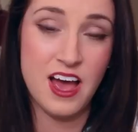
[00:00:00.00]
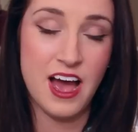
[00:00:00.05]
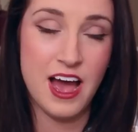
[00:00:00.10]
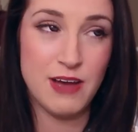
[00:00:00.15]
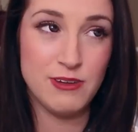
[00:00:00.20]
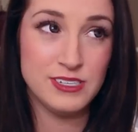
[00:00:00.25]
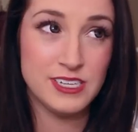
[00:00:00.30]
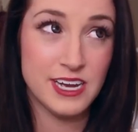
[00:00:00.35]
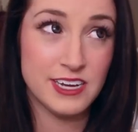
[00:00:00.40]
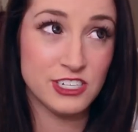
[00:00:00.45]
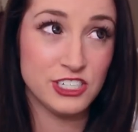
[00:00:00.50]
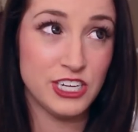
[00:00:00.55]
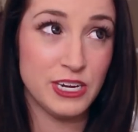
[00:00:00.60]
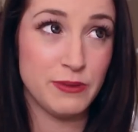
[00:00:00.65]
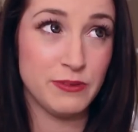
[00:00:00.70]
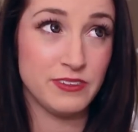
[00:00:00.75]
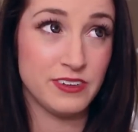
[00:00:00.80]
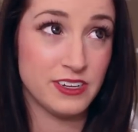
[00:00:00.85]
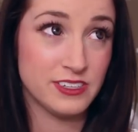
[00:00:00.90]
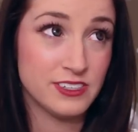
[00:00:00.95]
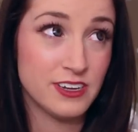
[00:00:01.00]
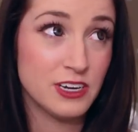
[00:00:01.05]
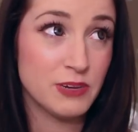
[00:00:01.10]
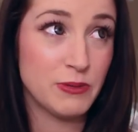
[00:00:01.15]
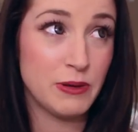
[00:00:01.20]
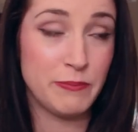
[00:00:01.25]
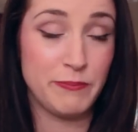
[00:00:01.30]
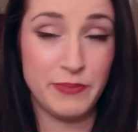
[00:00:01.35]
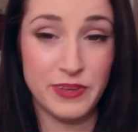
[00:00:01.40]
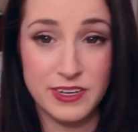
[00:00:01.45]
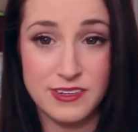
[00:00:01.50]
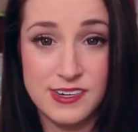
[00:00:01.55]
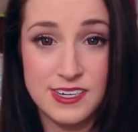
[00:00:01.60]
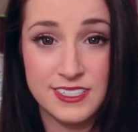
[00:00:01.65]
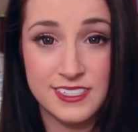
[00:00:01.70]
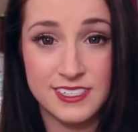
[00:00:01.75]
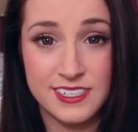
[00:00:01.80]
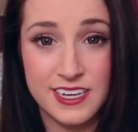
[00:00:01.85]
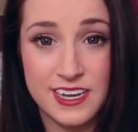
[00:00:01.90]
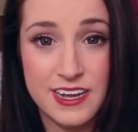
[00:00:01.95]
I was actually, not talking about Big
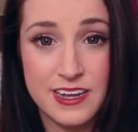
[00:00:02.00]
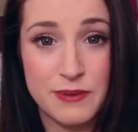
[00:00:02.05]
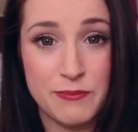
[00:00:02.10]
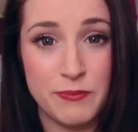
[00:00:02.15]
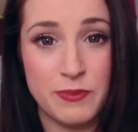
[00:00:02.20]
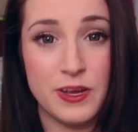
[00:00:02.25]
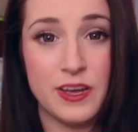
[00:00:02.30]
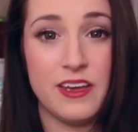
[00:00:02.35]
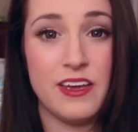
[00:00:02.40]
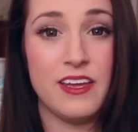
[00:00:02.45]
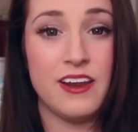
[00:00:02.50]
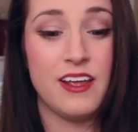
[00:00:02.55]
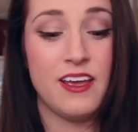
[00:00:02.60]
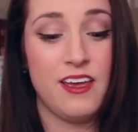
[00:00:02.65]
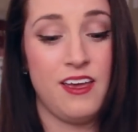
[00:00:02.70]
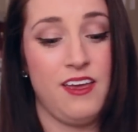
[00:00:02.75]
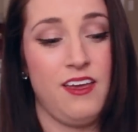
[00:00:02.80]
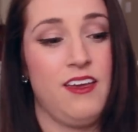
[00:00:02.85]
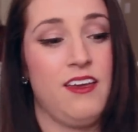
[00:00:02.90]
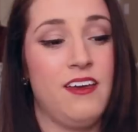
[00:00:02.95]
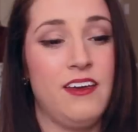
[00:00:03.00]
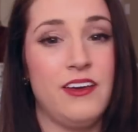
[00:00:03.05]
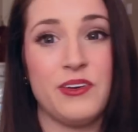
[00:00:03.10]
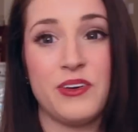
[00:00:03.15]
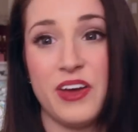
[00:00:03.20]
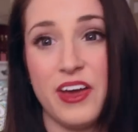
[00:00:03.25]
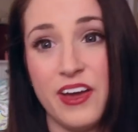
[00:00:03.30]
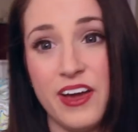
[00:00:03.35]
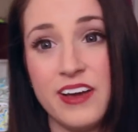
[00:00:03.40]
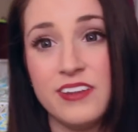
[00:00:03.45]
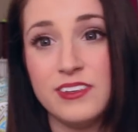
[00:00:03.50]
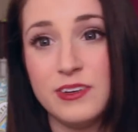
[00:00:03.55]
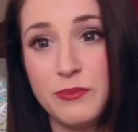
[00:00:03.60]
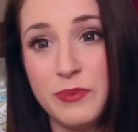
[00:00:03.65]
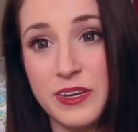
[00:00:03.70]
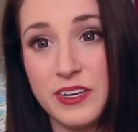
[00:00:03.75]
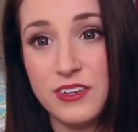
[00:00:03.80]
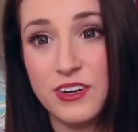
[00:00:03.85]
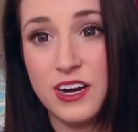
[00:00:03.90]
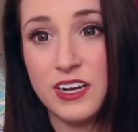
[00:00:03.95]
Lots again, but okay, I love
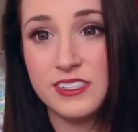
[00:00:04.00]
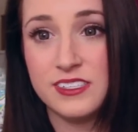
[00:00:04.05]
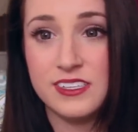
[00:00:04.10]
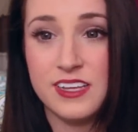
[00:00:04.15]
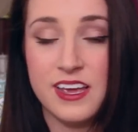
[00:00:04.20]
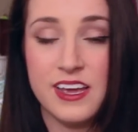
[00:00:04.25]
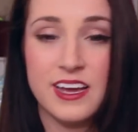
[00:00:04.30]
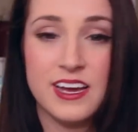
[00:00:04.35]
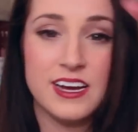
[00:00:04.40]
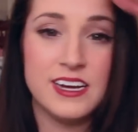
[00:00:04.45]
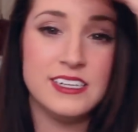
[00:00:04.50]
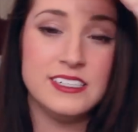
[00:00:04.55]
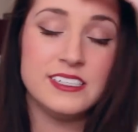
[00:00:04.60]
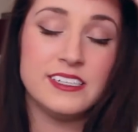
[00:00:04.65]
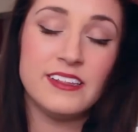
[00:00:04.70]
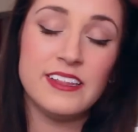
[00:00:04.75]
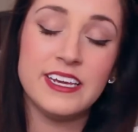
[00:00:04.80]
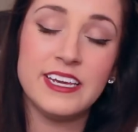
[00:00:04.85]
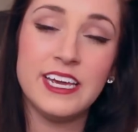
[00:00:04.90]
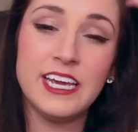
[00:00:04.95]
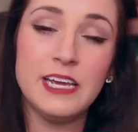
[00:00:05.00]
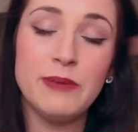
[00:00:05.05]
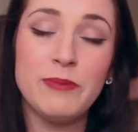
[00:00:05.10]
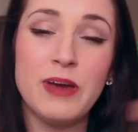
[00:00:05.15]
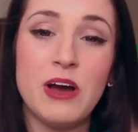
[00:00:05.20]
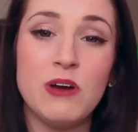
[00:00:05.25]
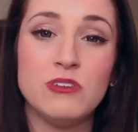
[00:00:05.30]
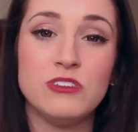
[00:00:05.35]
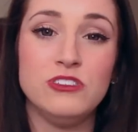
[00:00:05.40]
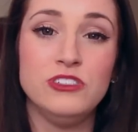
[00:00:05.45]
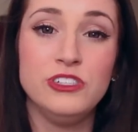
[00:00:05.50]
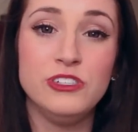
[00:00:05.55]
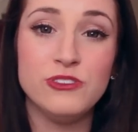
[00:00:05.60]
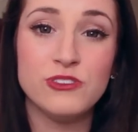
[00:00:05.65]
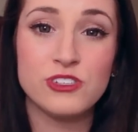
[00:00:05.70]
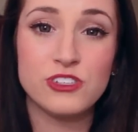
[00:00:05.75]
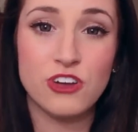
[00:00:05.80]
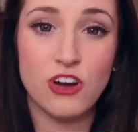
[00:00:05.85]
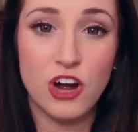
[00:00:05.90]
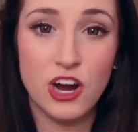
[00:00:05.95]
Big Lots, and they came out with
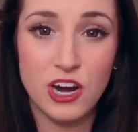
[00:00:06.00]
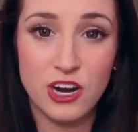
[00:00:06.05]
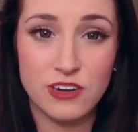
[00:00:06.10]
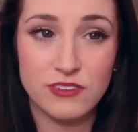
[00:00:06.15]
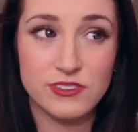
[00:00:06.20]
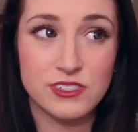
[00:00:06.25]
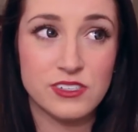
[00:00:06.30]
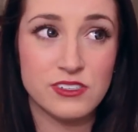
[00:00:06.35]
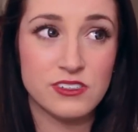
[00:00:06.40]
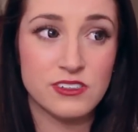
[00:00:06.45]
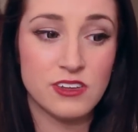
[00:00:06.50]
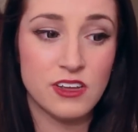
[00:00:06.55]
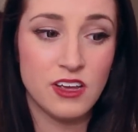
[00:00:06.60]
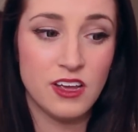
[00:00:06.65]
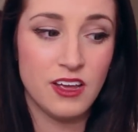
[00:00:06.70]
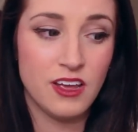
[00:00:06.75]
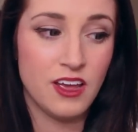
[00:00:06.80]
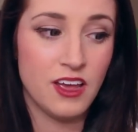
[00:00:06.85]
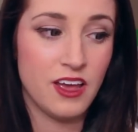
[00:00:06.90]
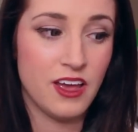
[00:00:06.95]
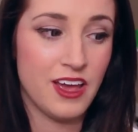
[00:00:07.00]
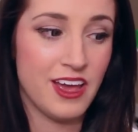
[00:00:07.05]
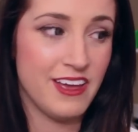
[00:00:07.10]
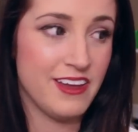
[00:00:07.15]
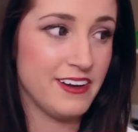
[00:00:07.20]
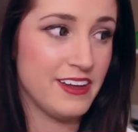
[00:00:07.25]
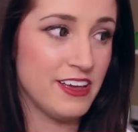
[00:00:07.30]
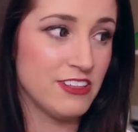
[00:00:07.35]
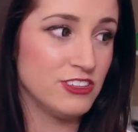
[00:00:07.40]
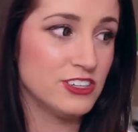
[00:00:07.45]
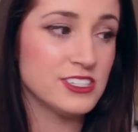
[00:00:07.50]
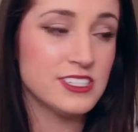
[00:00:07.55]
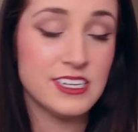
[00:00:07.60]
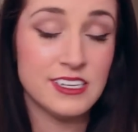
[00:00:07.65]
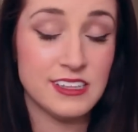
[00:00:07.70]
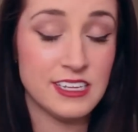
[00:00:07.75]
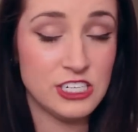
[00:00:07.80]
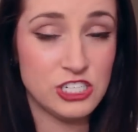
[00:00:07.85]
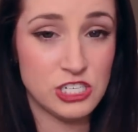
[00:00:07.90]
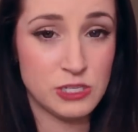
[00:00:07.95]
new scarves, and it looks
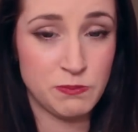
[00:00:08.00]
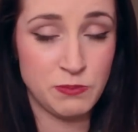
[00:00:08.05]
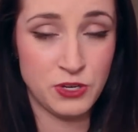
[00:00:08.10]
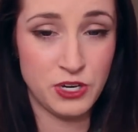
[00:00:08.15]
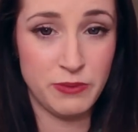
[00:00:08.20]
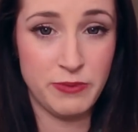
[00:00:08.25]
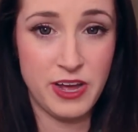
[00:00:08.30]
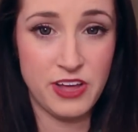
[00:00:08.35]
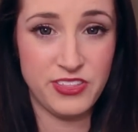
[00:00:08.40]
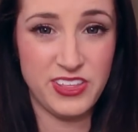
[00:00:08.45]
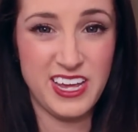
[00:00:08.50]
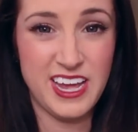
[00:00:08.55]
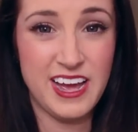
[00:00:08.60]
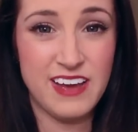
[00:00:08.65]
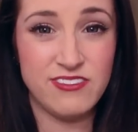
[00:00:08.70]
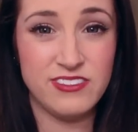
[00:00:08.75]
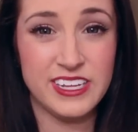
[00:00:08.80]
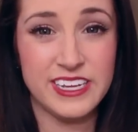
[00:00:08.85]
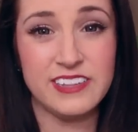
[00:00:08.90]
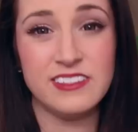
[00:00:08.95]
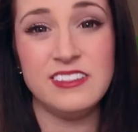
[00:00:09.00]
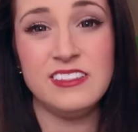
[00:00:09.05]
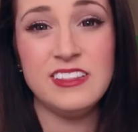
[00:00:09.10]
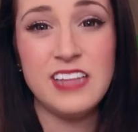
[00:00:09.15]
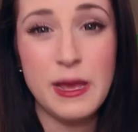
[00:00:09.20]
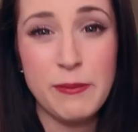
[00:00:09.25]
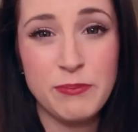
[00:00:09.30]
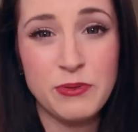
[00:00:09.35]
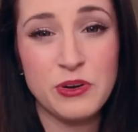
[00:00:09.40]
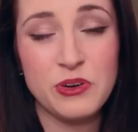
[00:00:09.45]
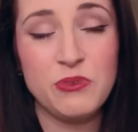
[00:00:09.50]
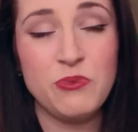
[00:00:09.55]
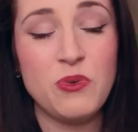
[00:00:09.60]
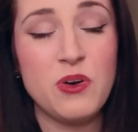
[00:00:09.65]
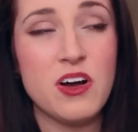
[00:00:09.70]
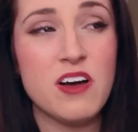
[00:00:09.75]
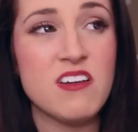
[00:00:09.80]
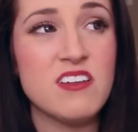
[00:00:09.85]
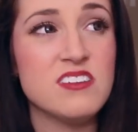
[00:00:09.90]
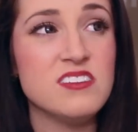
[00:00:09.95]
like they just put them out. They have like leopard
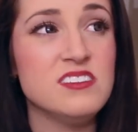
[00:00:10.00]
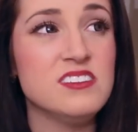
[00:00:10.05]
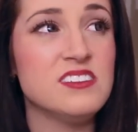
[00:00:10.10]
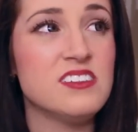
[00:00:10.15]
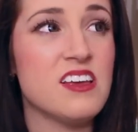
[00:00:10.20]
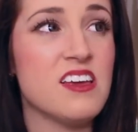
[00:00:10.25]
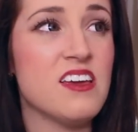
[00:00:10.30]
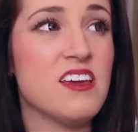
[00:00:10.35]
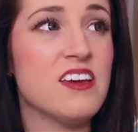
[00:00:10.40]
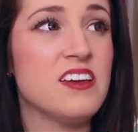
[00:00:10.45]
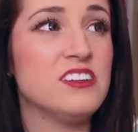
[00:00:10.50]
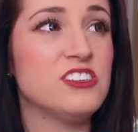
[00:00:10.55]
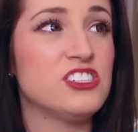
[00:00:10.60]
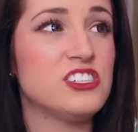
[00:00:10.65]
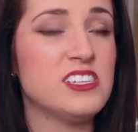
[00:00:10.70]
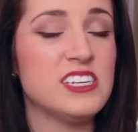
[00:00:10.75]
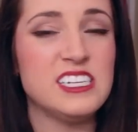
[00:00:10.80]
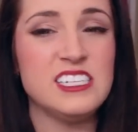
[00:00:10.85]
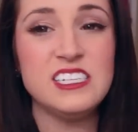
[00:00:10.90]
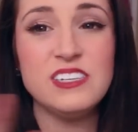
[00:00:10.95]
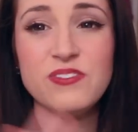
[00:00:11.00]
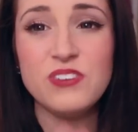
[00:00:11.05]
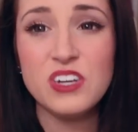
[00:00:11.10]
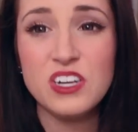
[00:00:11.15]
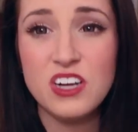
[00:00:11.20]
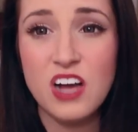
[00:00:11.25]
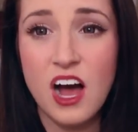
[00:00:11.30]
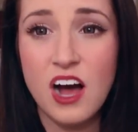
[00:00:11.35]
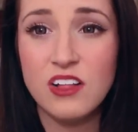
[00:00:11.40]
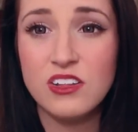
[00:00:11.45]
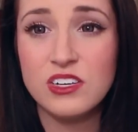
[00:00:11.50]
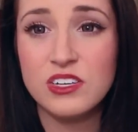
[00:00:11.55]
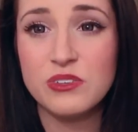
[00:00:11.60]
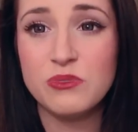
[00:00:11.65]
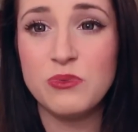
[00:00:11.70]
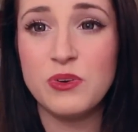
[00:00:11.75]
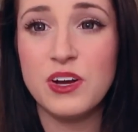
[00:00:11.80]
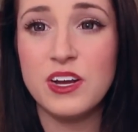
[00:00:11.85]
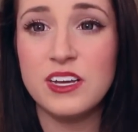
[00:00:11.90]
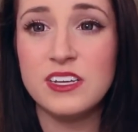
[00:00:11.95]
ones and just like different colored
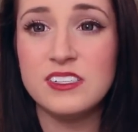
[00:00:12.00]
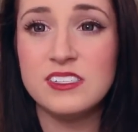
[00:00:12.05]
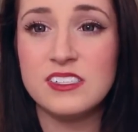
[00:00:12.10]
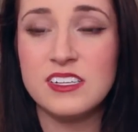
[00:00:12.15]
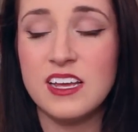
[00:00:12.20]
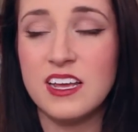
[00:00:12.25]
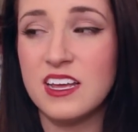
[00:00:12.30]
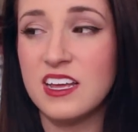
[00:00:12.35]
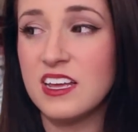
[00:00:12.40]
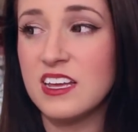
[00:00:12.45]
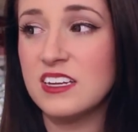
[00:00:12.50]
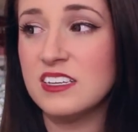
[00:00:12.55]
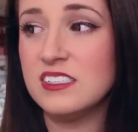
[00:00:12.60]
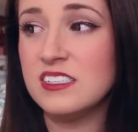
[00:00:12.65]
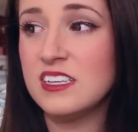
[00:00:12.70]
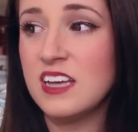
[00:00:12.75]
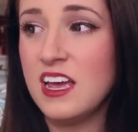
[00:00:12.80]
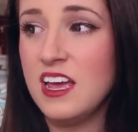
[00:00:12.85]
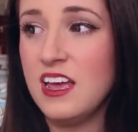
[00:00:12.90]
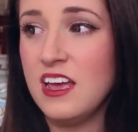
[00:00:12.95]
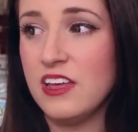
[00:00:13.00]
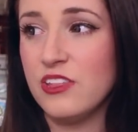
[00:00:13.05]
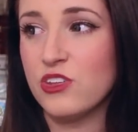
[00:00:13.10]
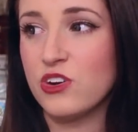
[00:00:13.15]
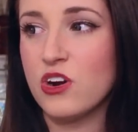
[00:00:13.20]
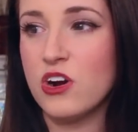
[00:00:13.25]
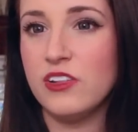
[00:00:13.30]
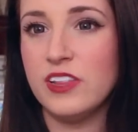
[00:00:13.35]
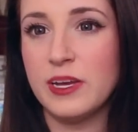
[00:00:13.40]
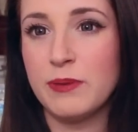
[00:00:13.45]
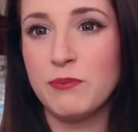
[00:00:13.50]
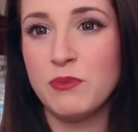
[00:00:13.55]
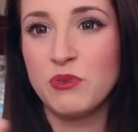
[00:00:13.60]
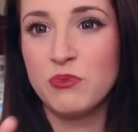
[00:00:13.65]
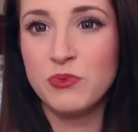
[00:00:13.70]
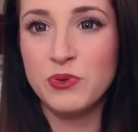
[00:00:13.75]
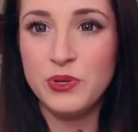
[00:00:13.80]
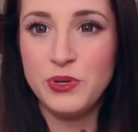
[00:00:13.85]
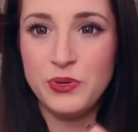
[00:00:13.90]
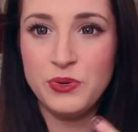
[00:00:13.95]
ones, and they're all like
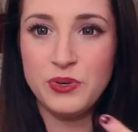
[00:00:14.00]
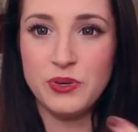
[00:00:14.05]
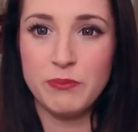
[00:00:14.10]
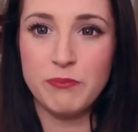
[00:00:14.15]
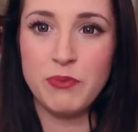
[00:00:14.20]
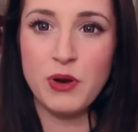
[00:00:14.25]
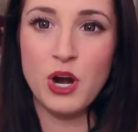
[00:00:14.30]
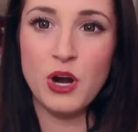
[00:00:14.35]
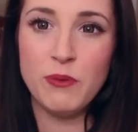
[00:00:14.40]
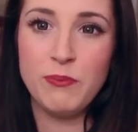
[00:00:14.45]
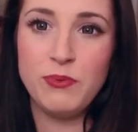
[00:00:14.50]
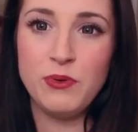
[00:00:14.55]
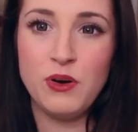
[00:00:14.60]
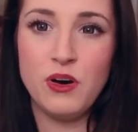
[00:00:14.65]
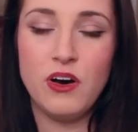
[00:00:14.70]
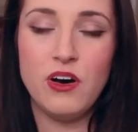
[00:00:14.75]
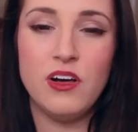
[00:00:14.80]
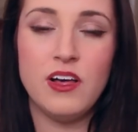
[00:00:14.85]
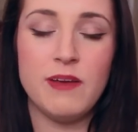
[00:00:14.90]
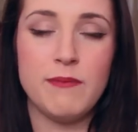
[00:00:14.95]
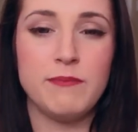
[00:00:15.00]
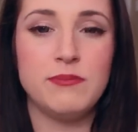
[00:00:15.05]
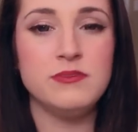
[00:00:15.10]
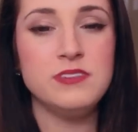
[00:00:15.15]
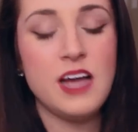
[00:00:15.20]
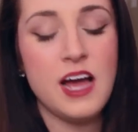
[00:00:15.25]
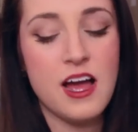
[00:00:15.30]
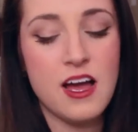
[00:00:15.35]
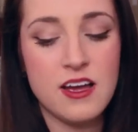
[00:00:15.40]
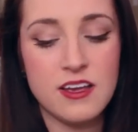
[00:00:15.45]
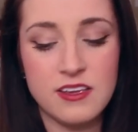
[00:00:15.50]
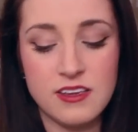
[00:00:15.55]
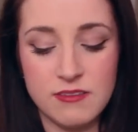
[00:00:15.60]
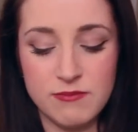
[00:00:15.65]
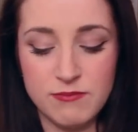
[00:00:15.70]
maroon and purple and black